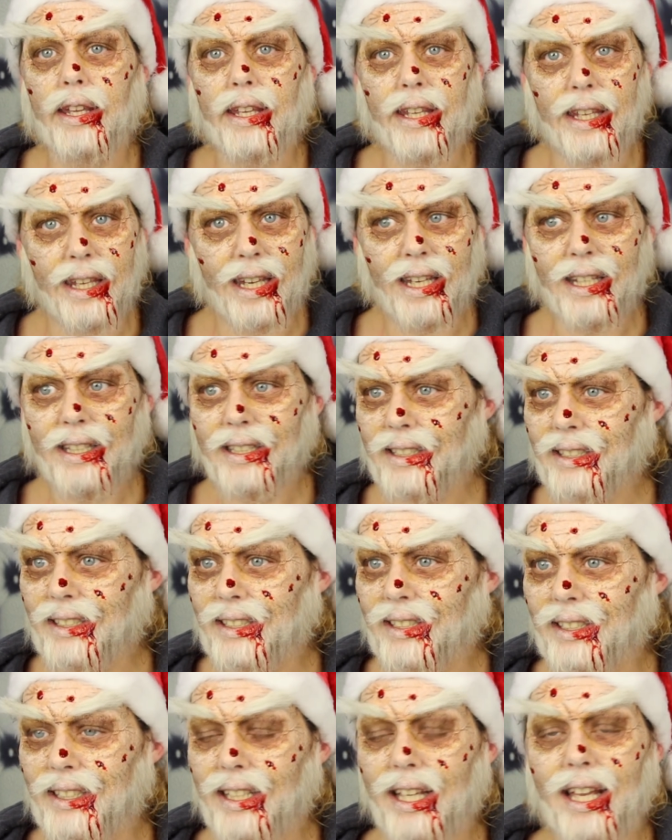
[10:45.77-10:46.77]

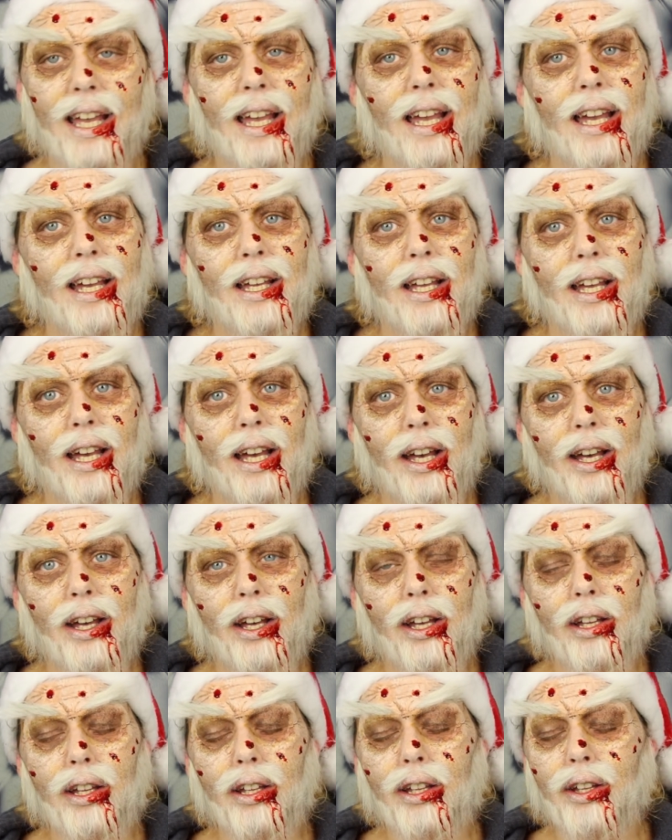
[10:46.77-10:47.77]
Yes.
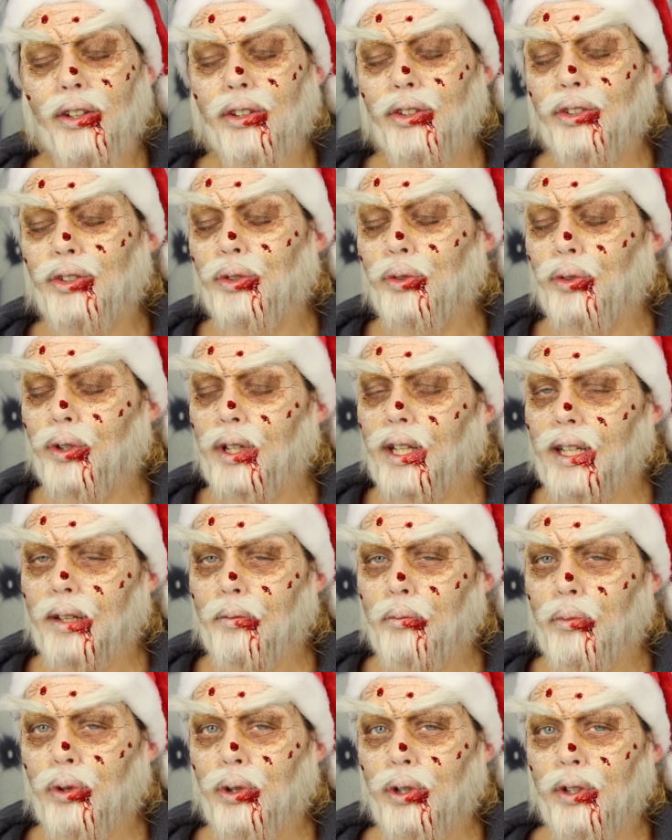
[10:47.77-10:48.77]
3
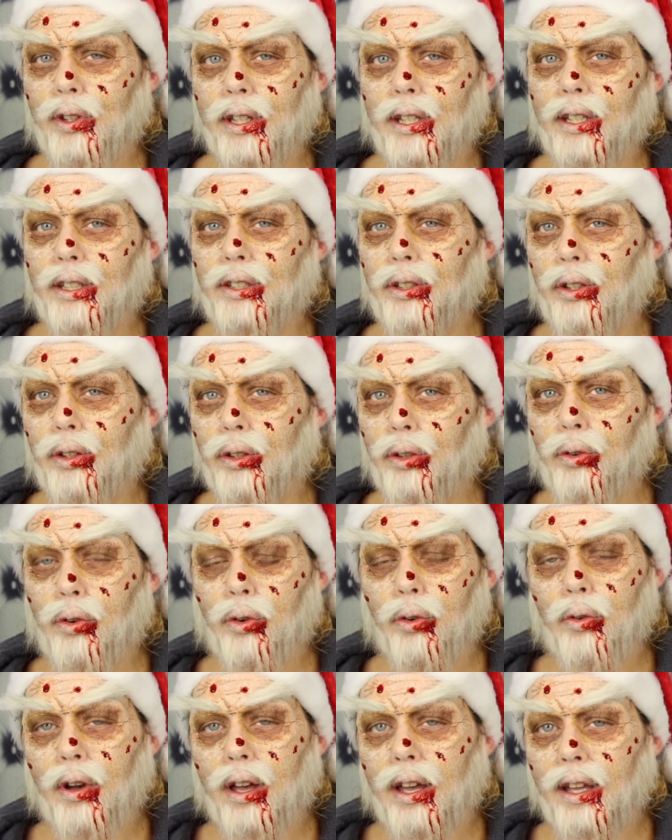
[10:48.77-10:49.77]
more things to
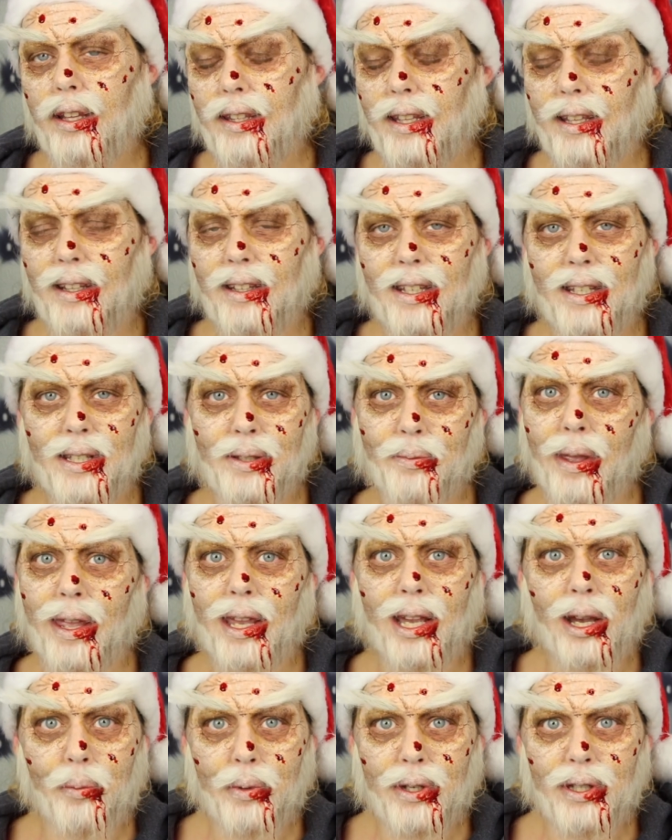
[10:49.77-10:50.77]
do and then this
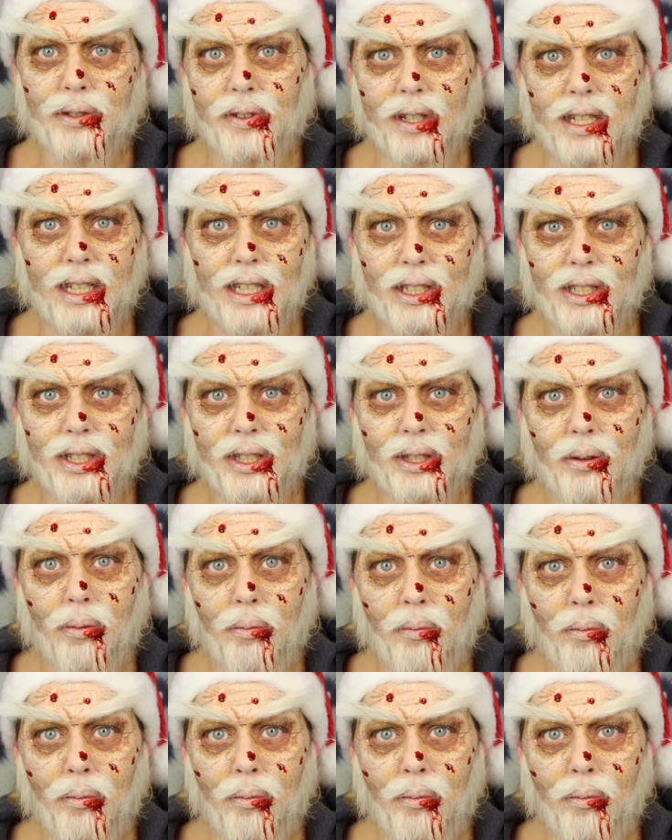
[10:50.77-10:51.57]
makeup is finished.